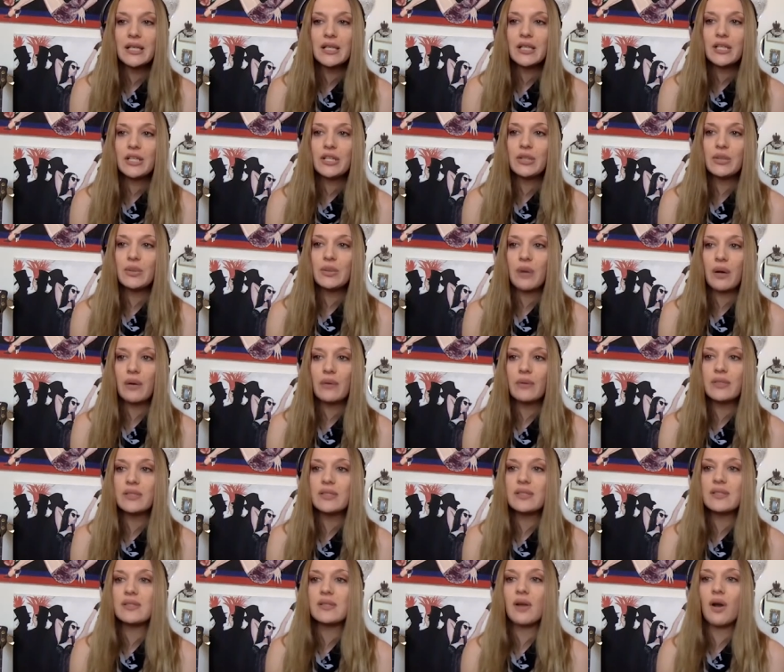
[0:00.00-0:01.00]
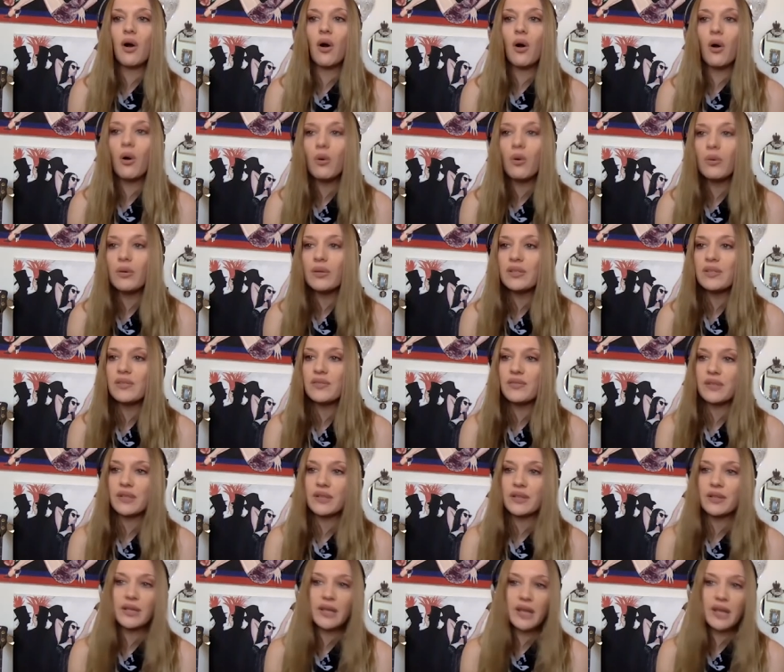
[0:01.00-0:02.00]
you always always
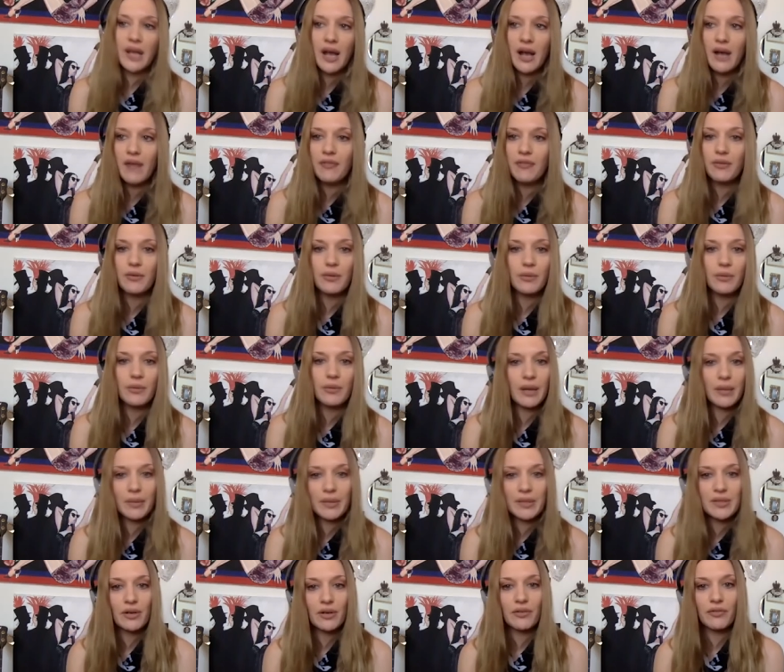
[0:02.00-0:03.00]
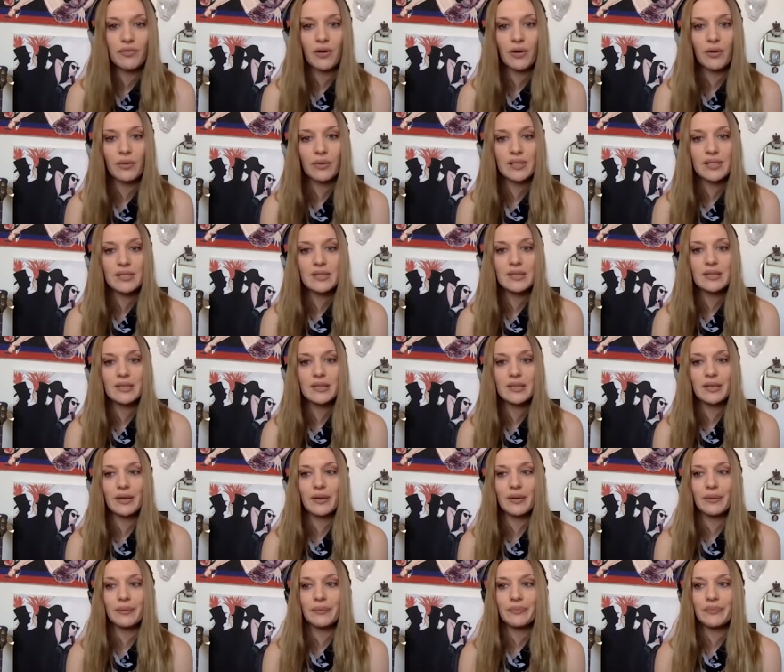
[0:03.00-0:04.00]
feel and i have to remind myself always you
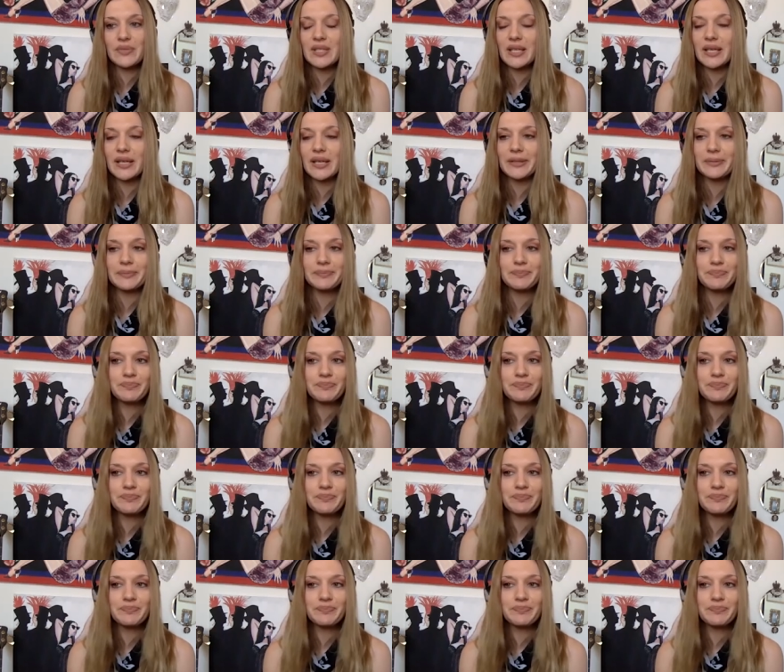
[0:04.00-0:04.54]
know it's like